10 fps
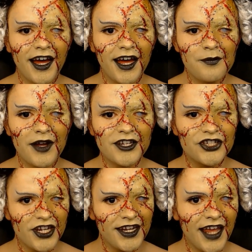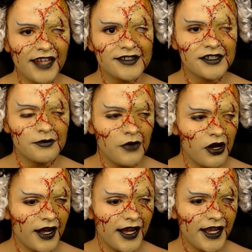um, and she guessed
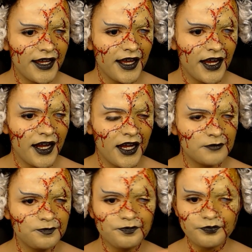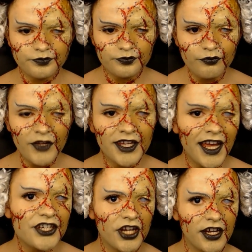my um,
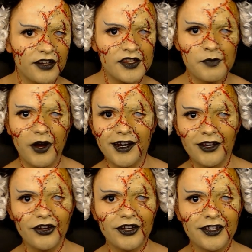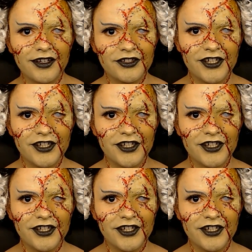geisha inspired look.